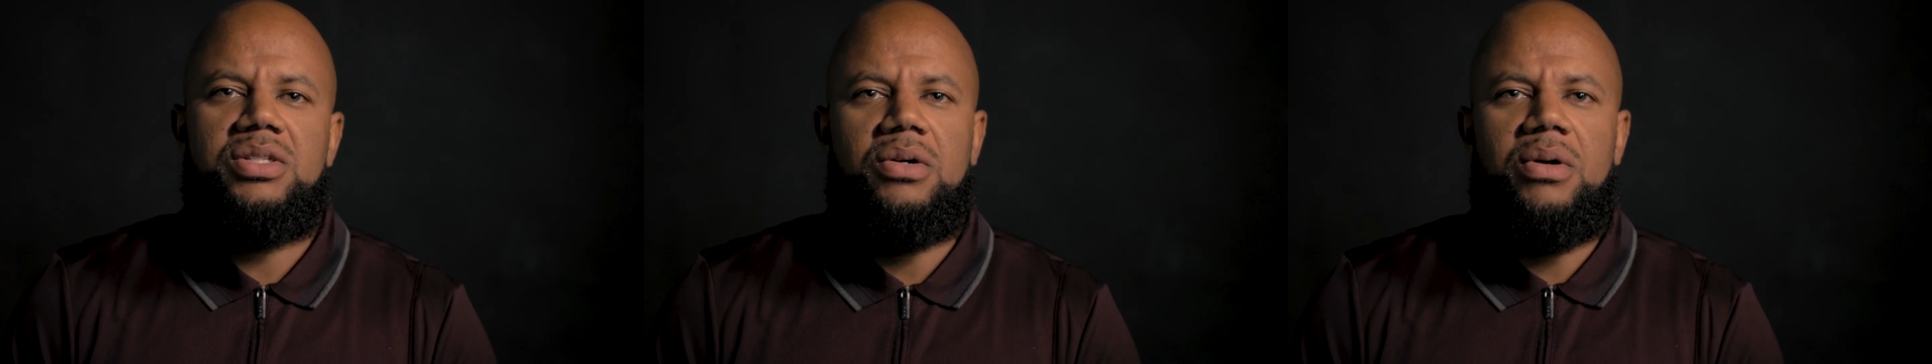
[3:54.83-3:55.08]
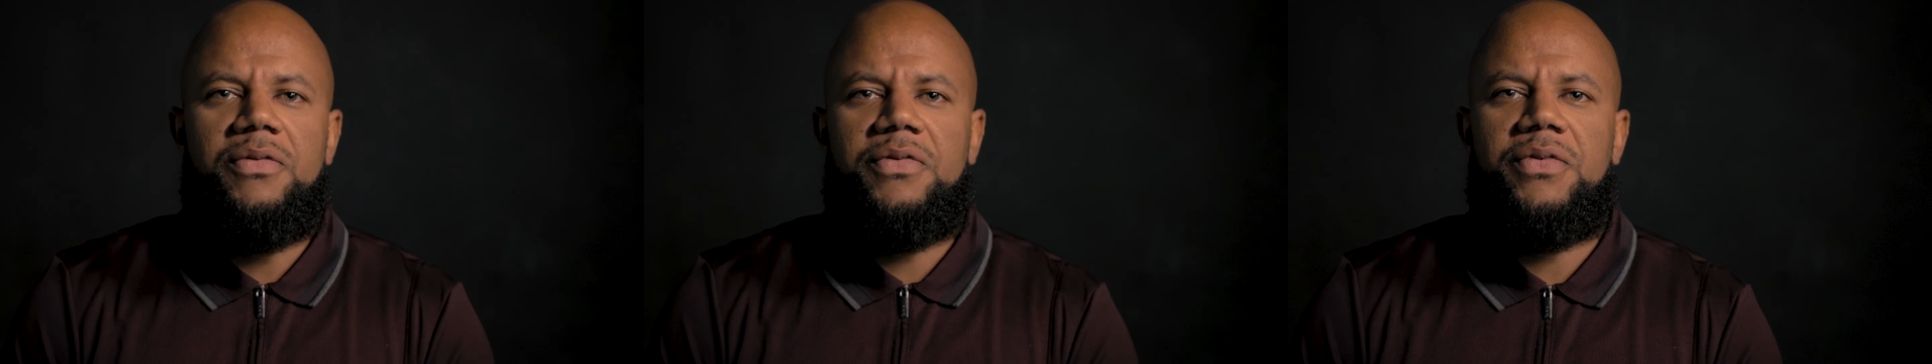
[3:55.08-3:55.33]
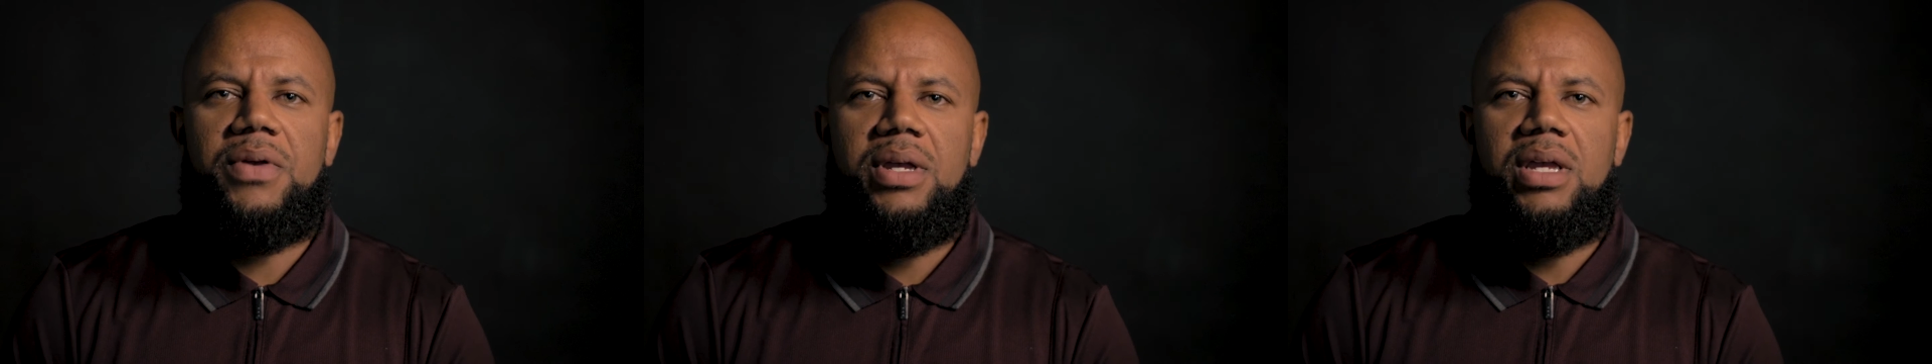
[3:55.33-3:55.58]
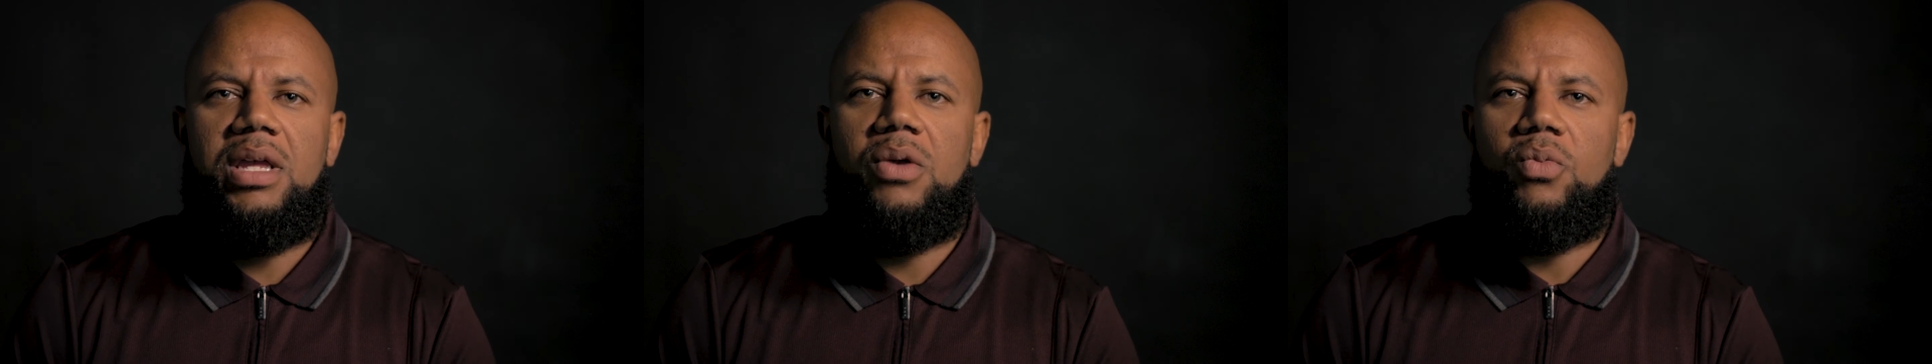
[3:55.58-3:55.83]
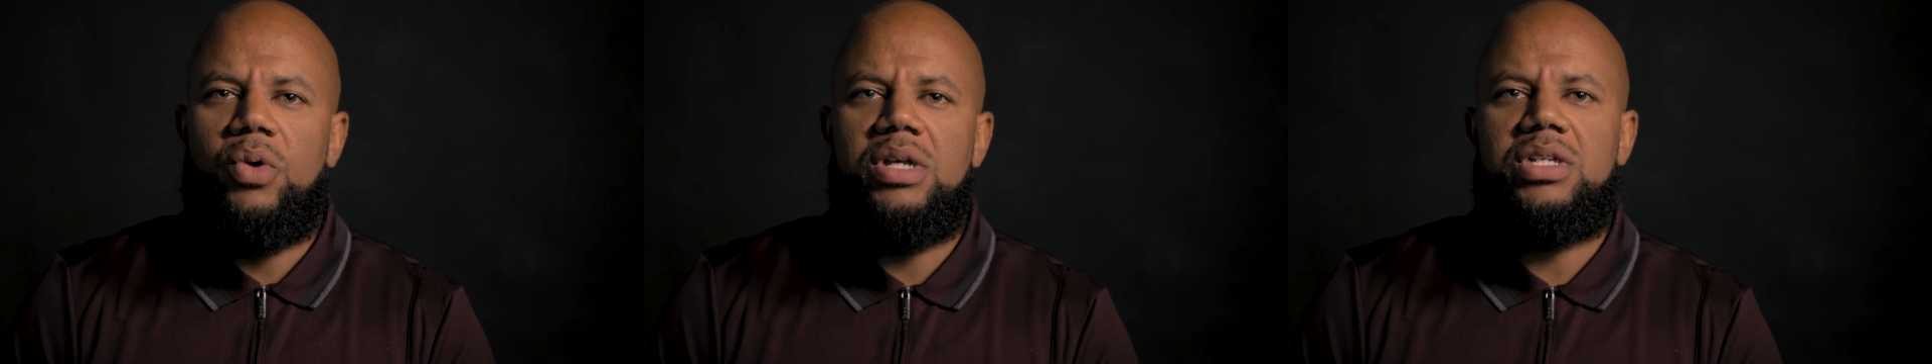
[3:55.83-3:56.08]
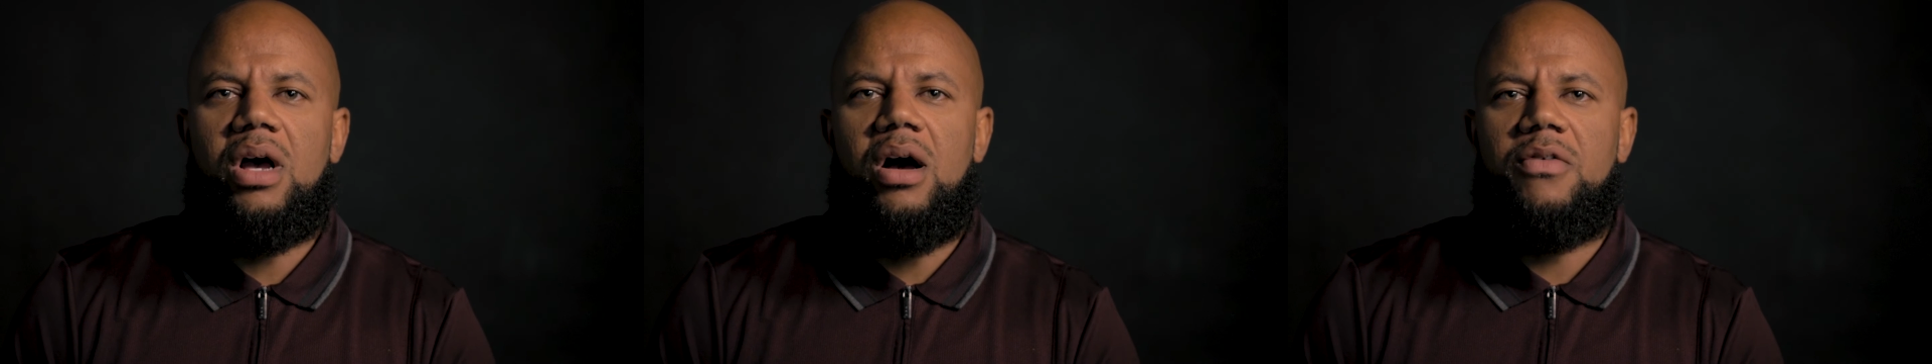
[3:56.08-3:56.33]
So if it
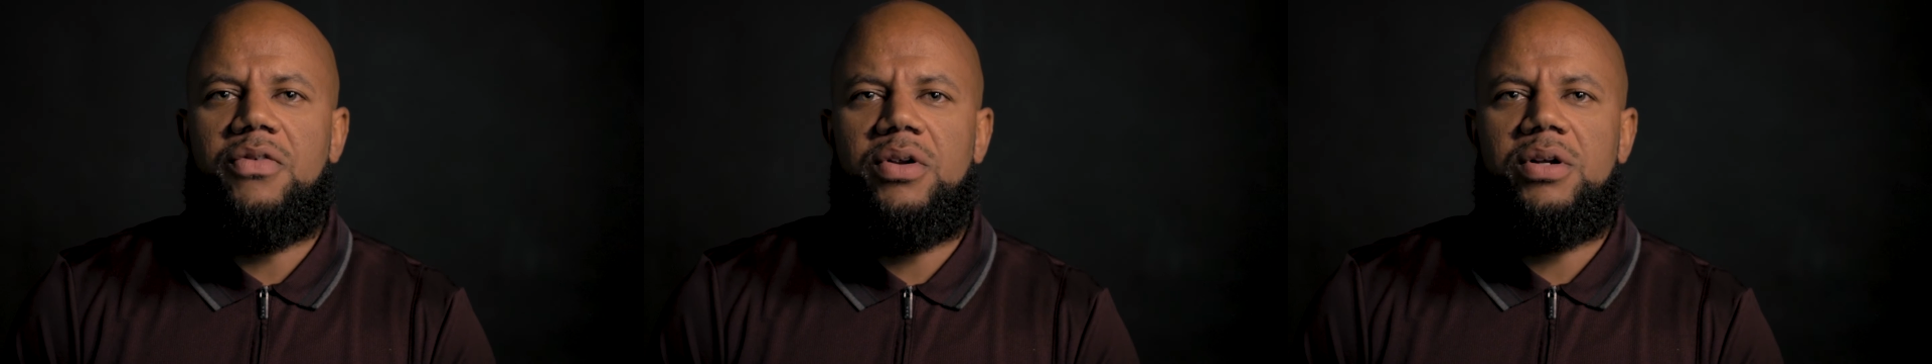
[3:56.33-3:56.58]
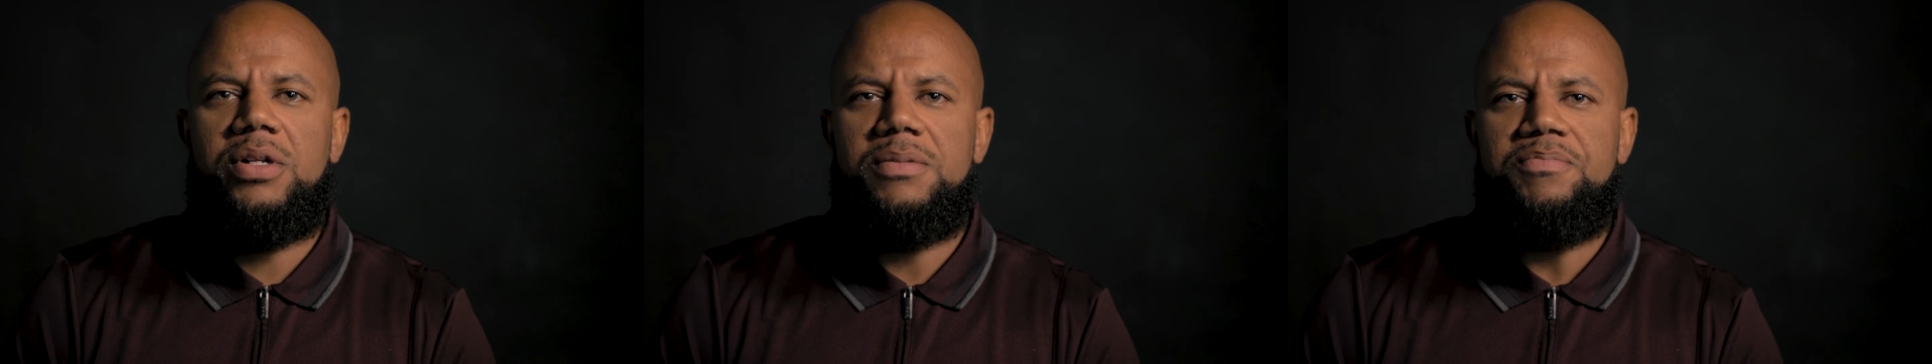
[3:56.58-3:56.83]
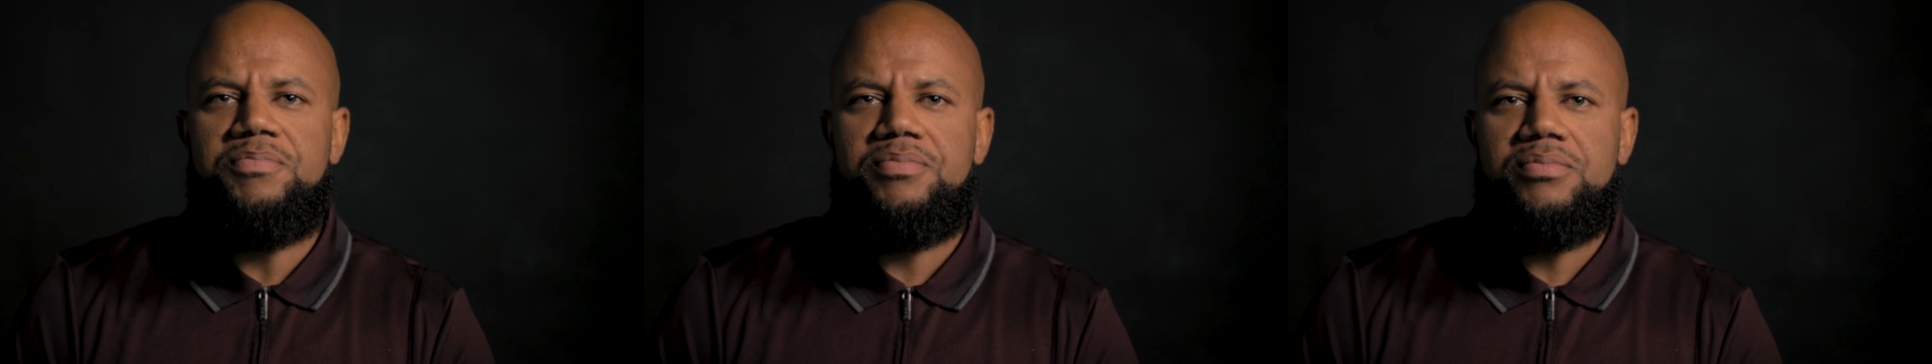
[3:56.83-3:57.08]
was offered